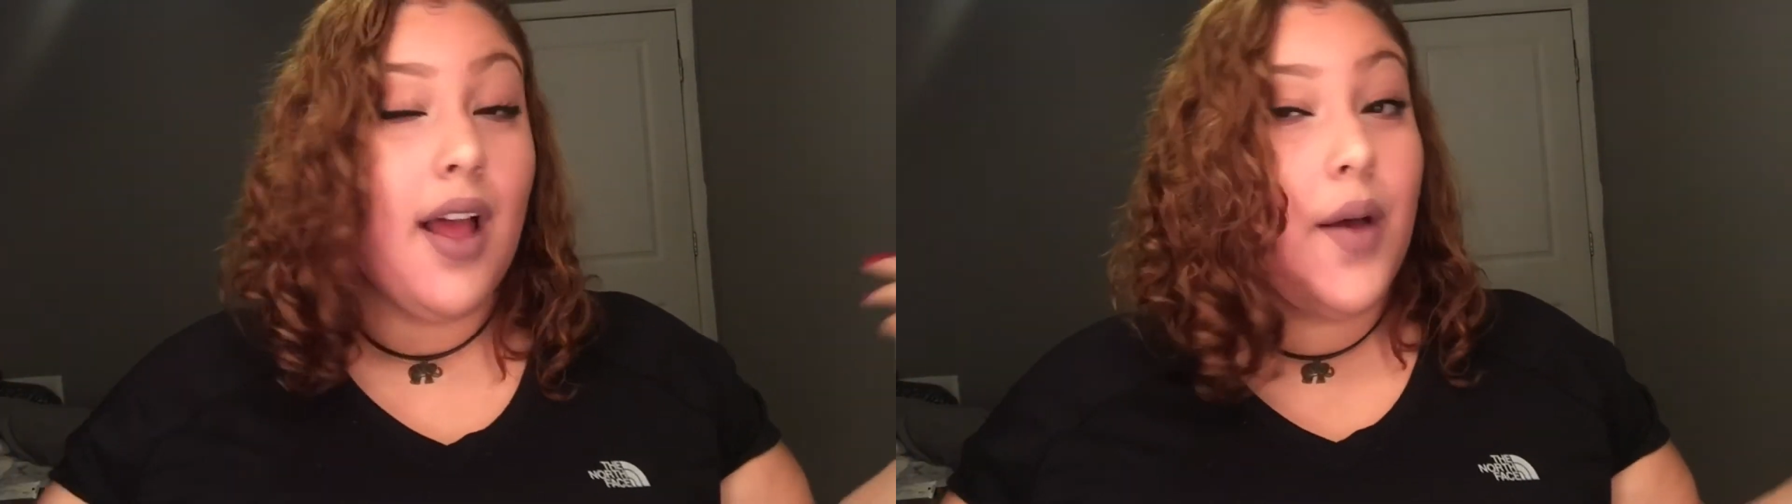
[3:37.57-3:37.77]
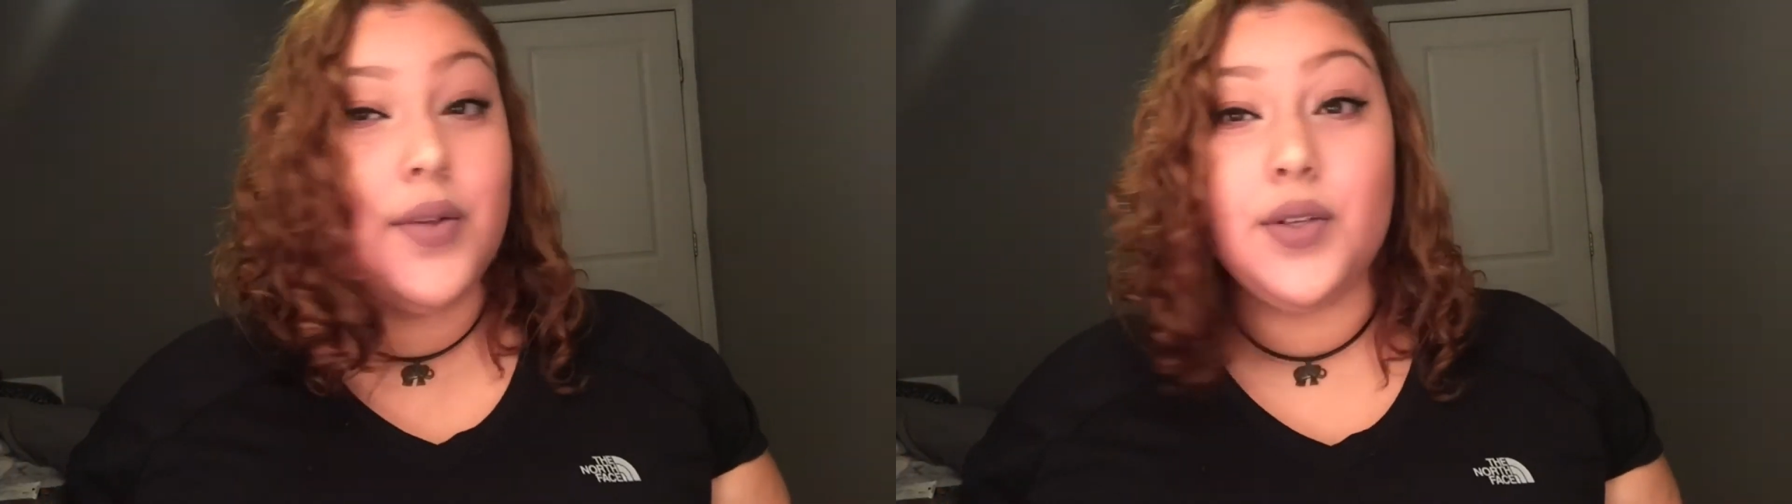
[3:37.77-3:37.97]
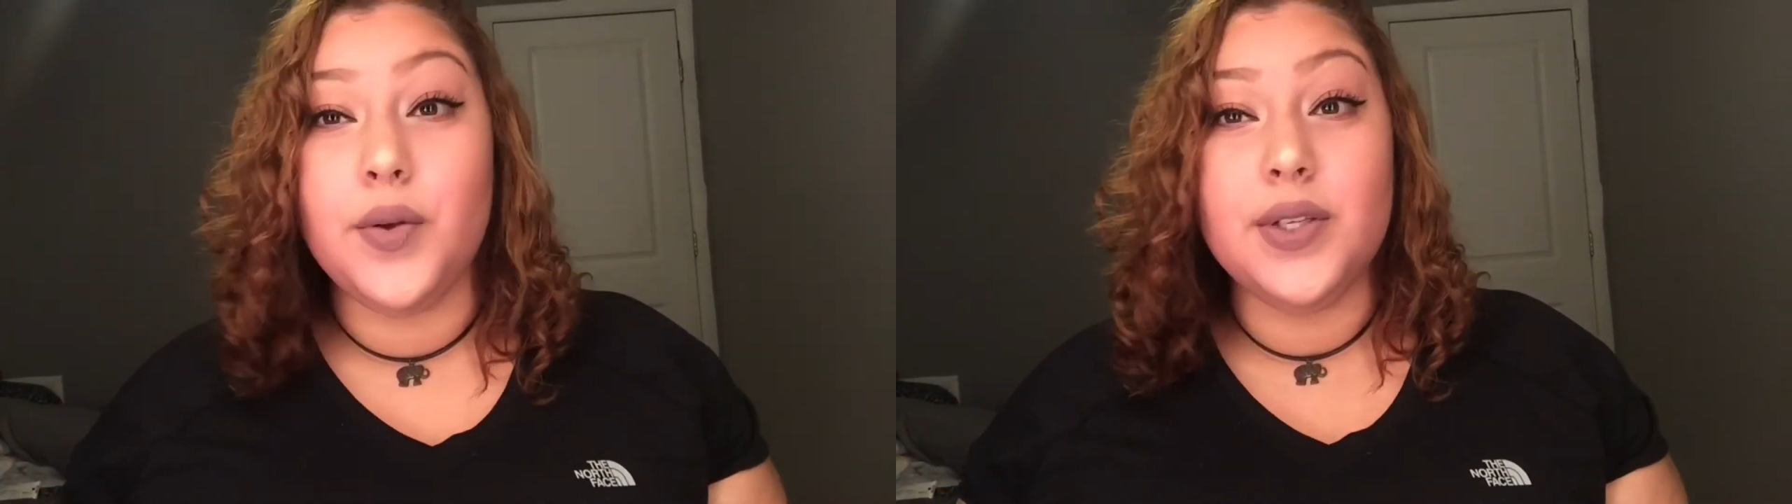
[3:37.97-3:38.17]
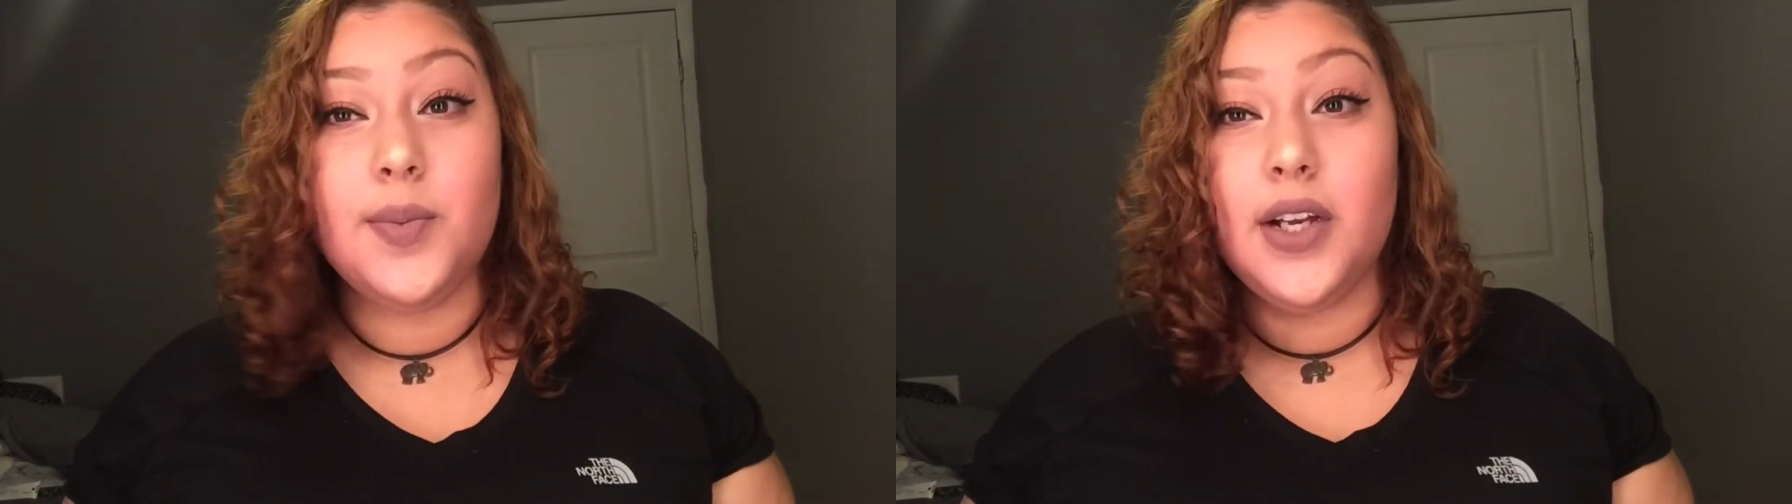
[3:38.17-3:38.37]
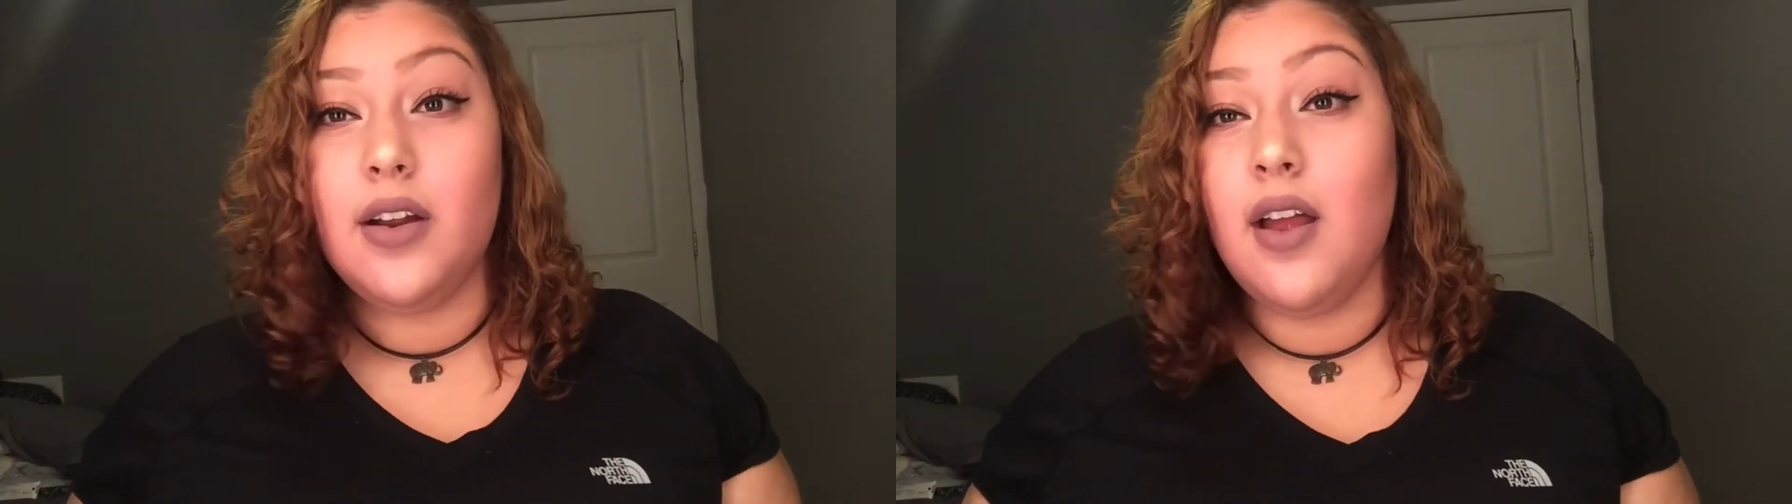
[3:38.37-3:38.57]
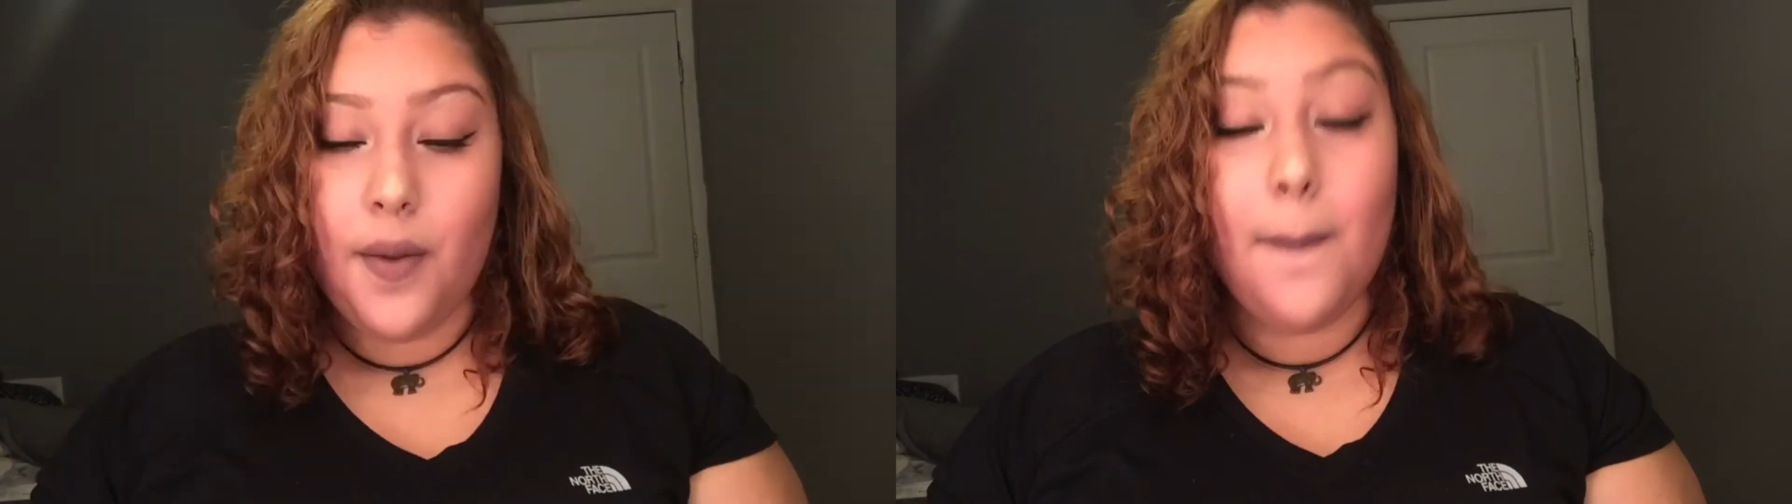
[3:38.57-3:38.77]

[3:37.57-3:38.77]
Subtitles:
I was always bigger.